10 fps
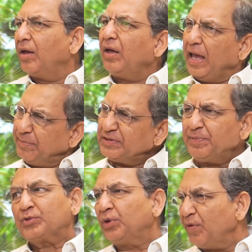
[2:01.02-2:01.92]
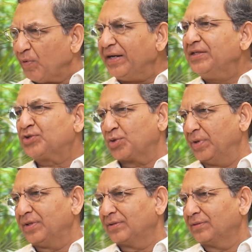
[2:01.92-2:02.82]
MSP is only one
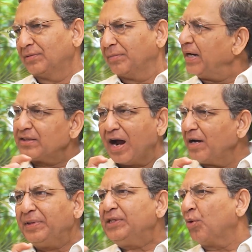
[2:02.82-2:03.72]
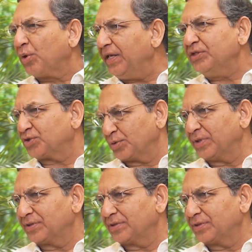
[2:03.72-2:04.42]
instrument, but it can't be the only instrument.